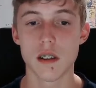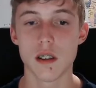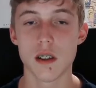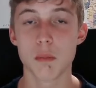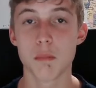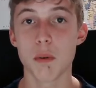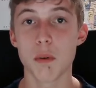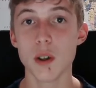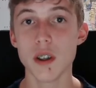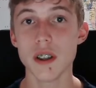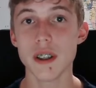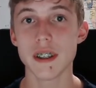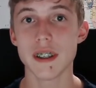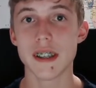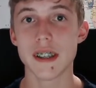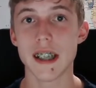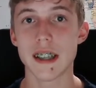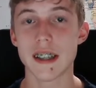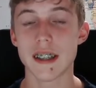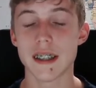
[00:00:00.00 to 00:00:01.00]
The point is
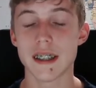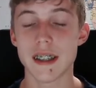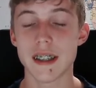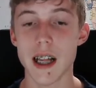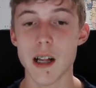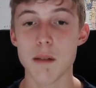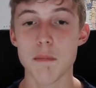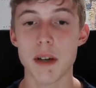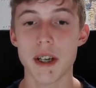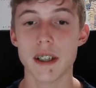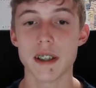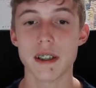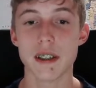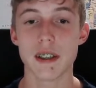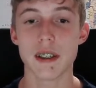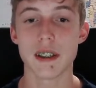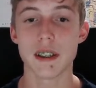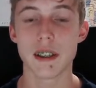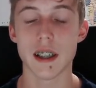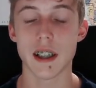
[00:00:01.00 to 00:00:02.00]
that stalemate
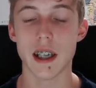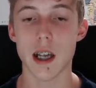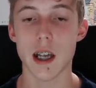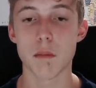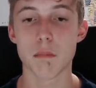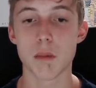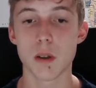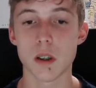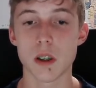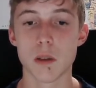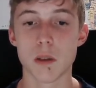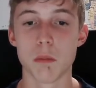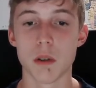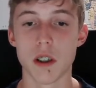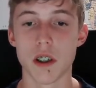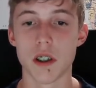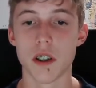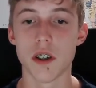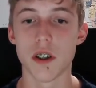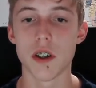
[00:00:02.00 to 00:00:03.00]
is again possible
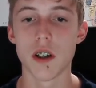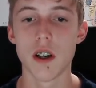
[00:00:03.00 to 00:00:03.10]
here.